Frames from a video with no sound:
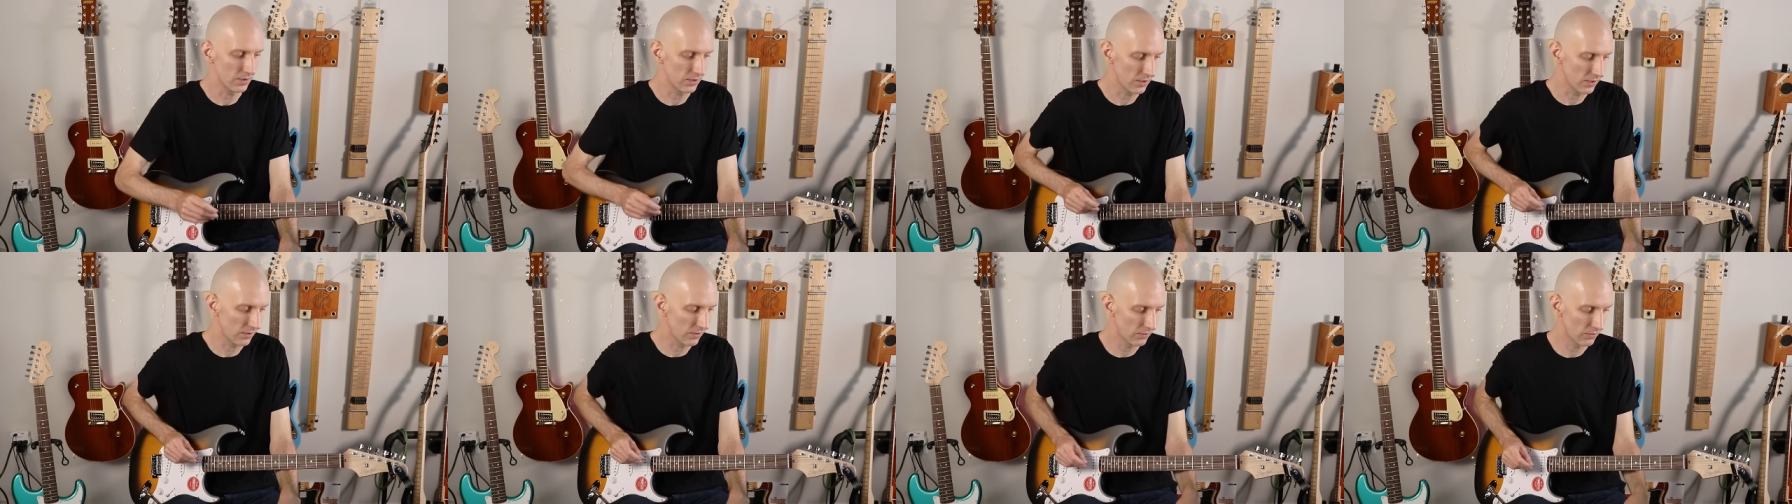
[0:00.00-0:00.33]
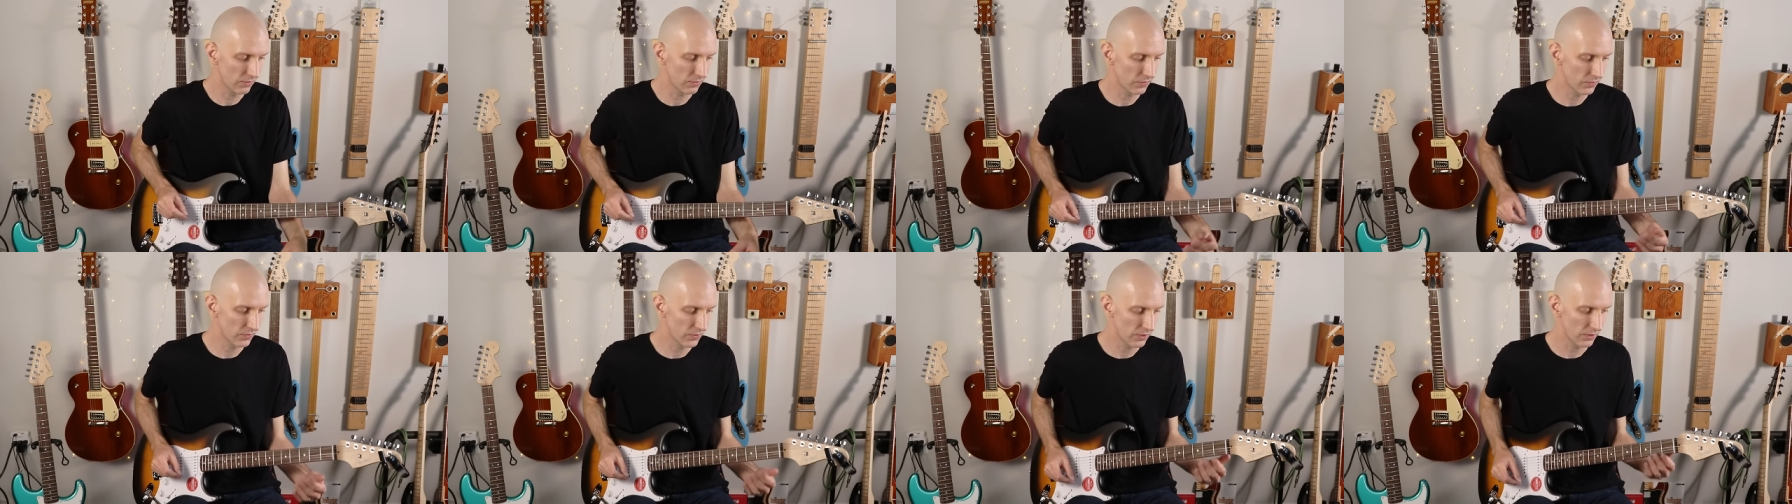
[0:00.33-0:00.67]
Like,
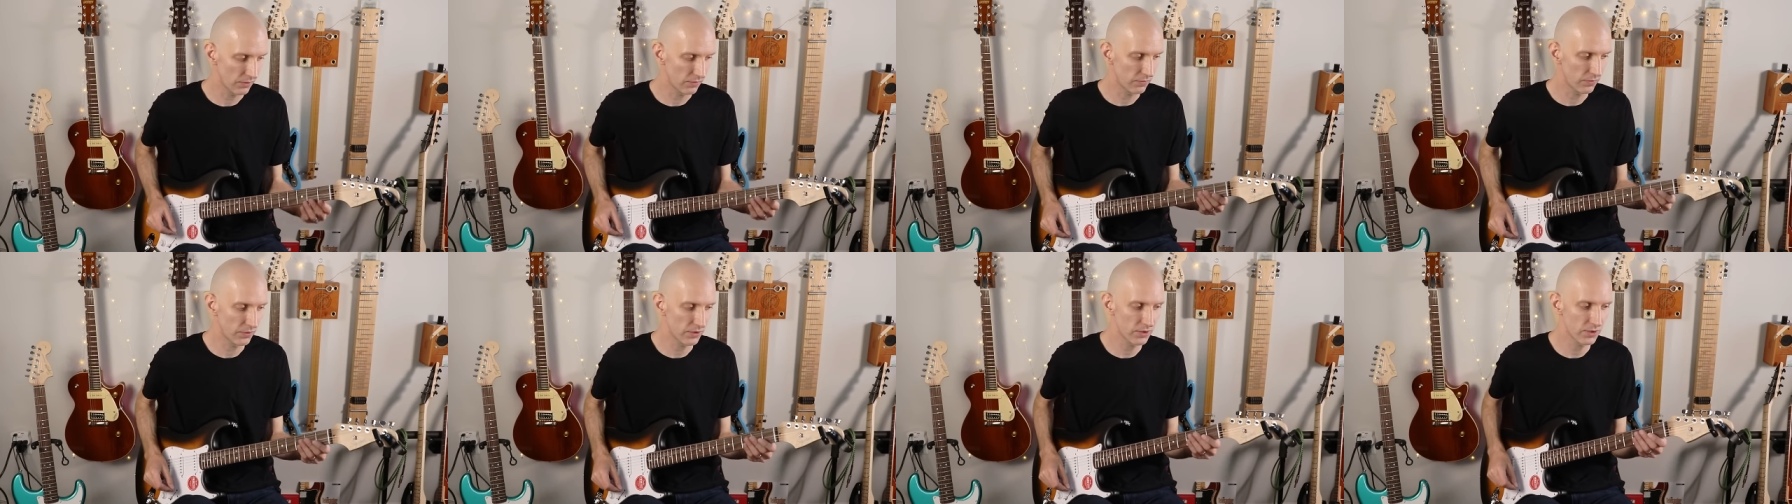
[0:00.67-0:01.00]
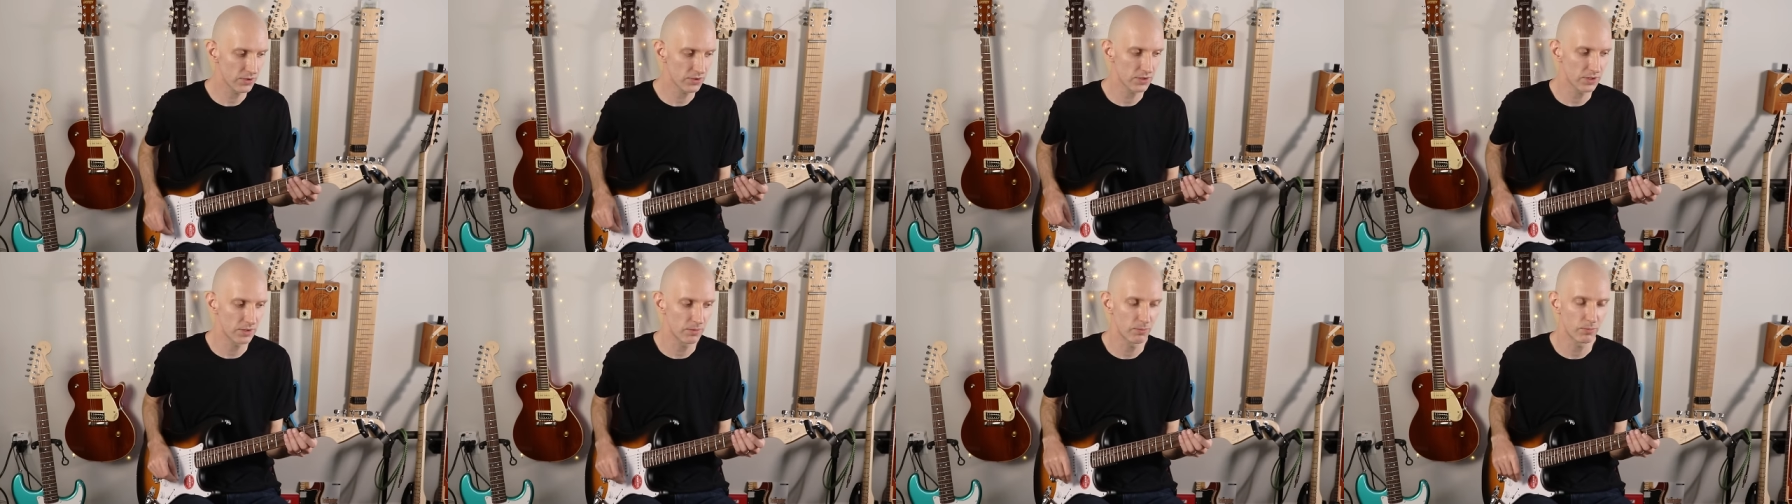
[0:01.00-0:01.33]
for a
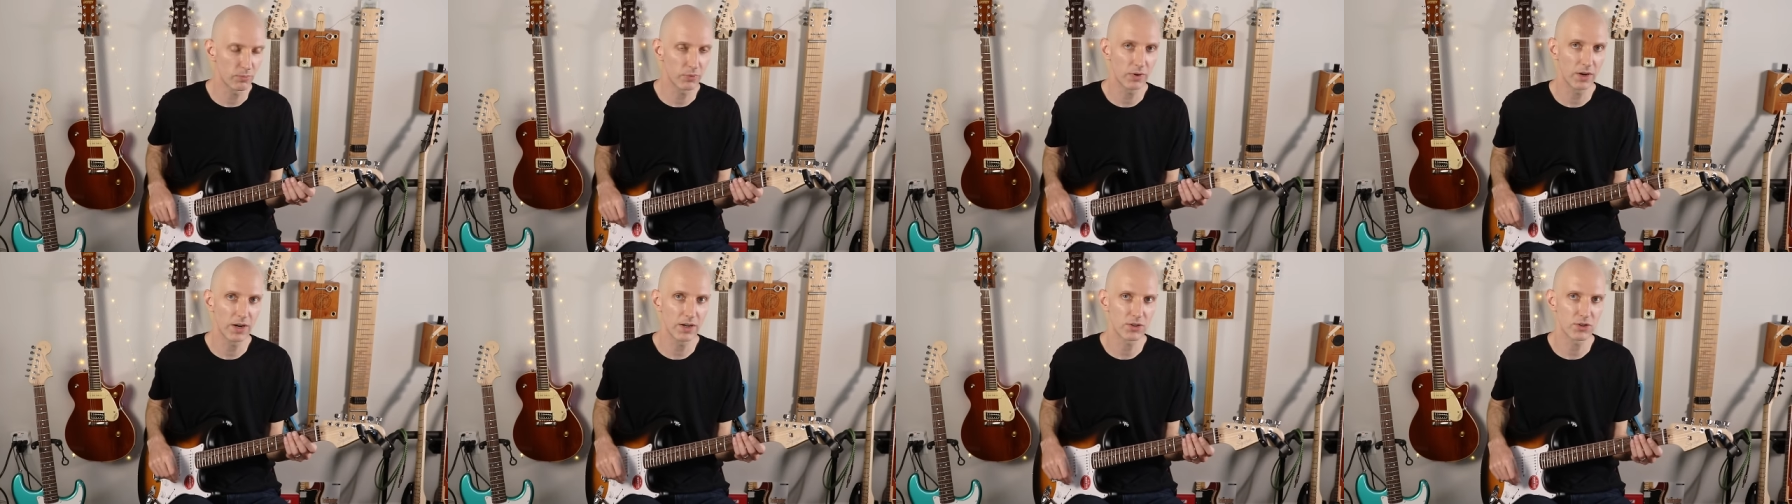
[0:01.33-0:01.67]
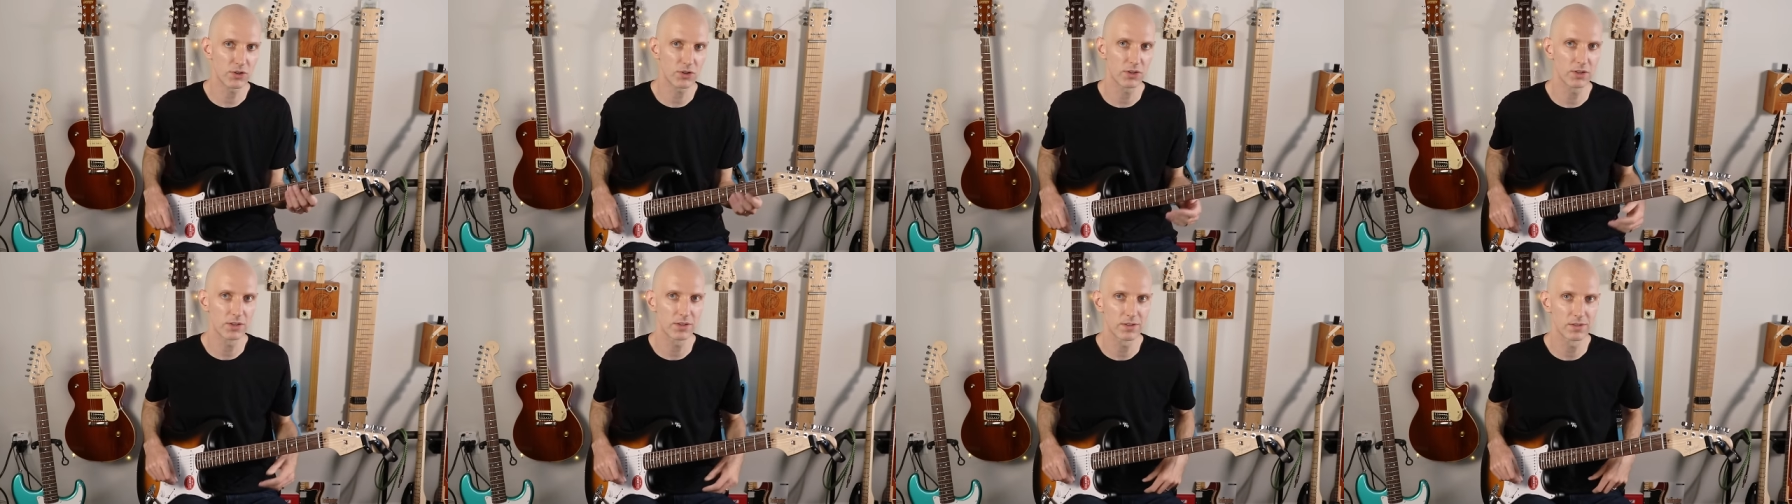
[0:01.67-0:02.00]
first
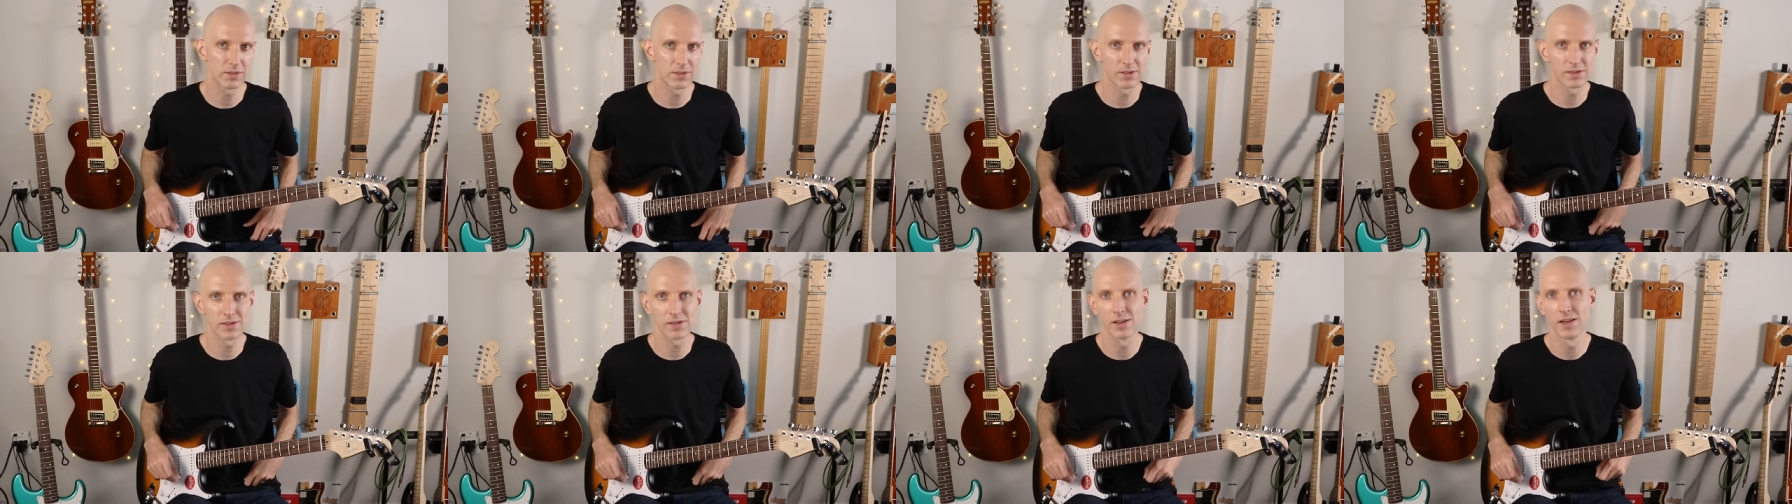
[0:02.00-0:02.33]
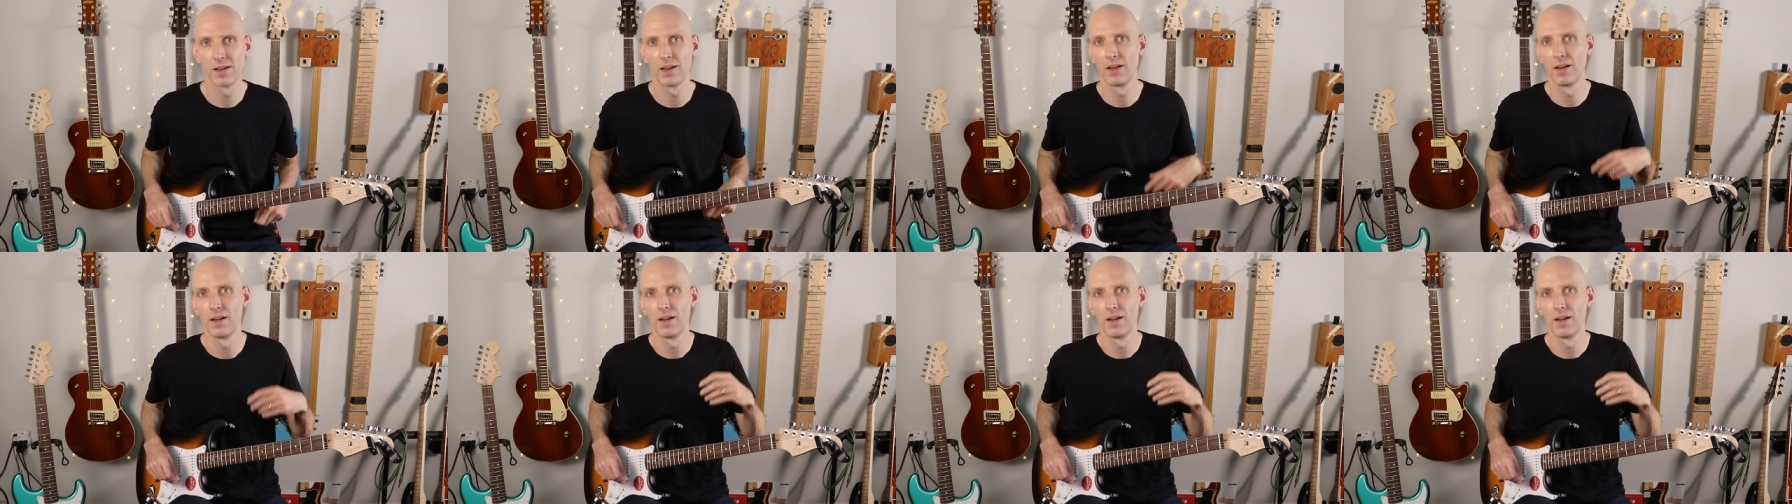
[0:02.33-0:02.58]
impressions